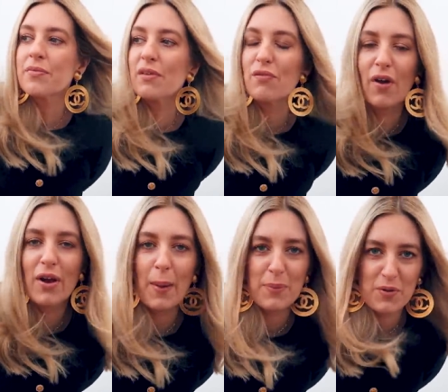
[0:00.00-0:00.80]

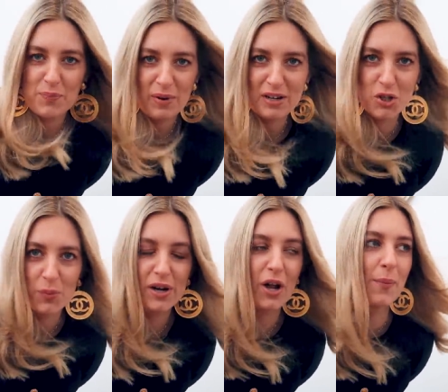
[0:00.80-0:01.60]
Very happy with my
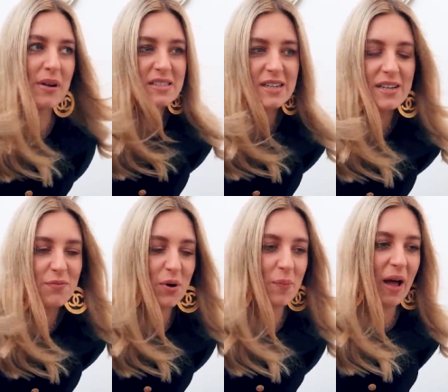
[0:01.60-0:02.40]
shopping in Hermes. Didn't
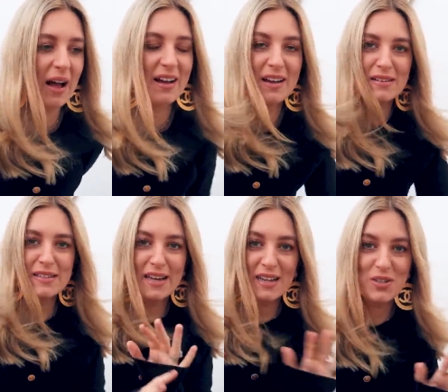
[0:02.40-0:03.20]
even want a bag.
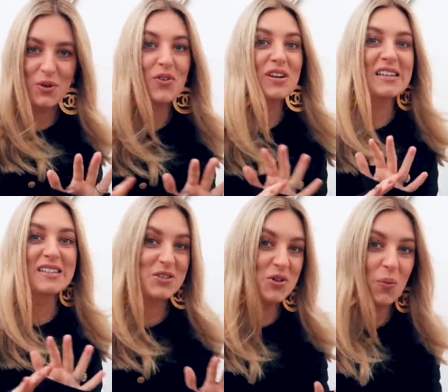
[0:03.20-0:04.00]
Categorically
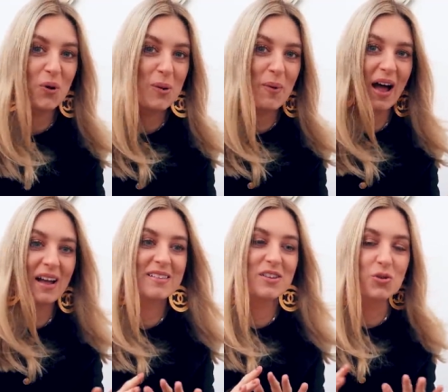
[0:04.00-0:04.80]
did not want a
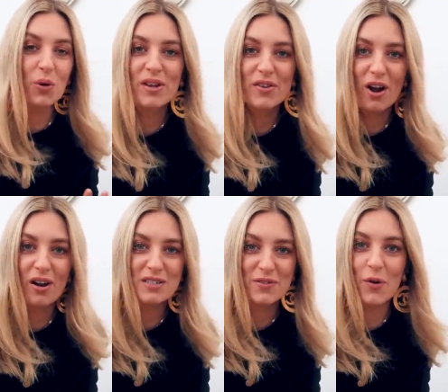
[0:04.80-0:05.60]
bag, did not even
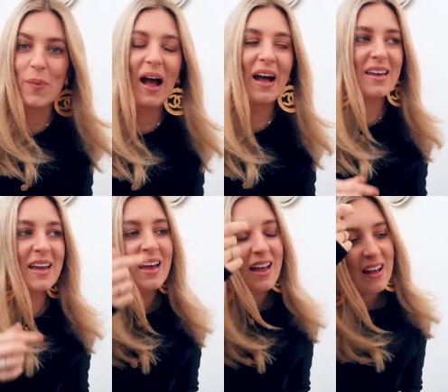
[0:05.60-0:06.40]
ask for a bag.
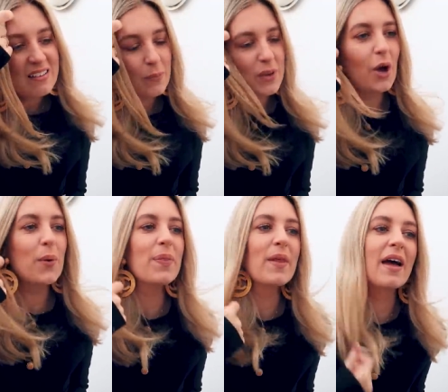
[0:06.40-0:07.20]
So we
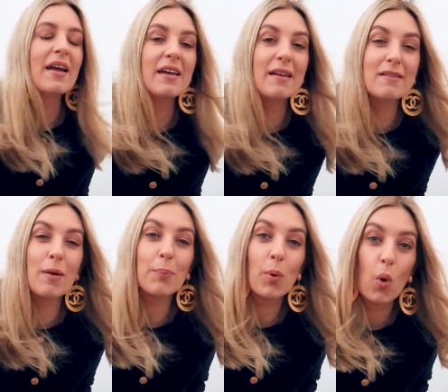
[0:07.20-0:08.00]
go in there, it is
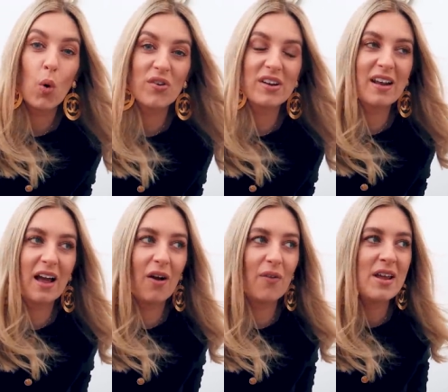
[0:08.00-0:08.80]
pouring
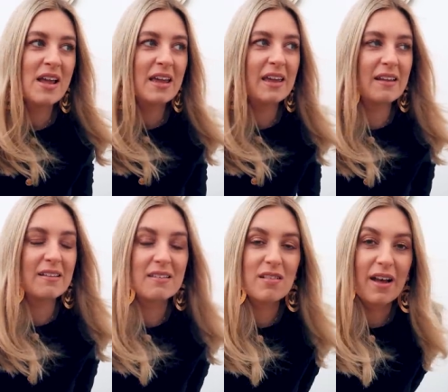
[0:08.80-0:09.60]
down. It
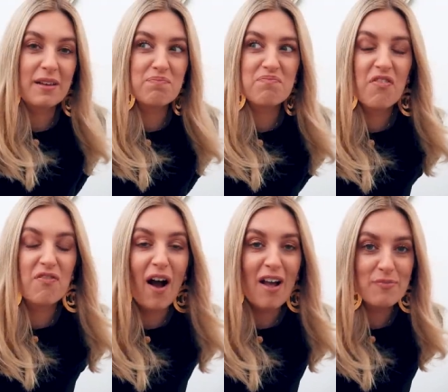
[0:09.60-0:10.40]
is like
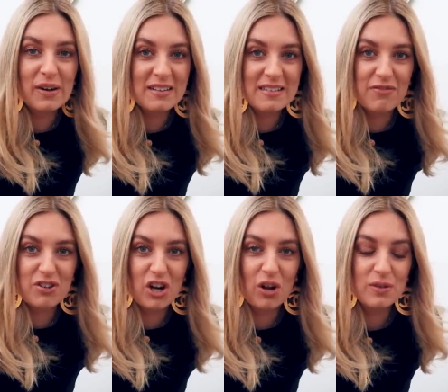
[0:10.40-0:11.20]
5 minutes
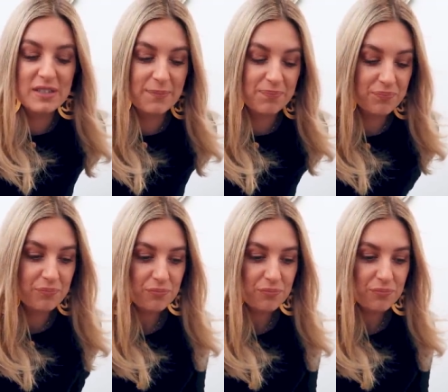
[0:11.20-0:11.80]
left to closing.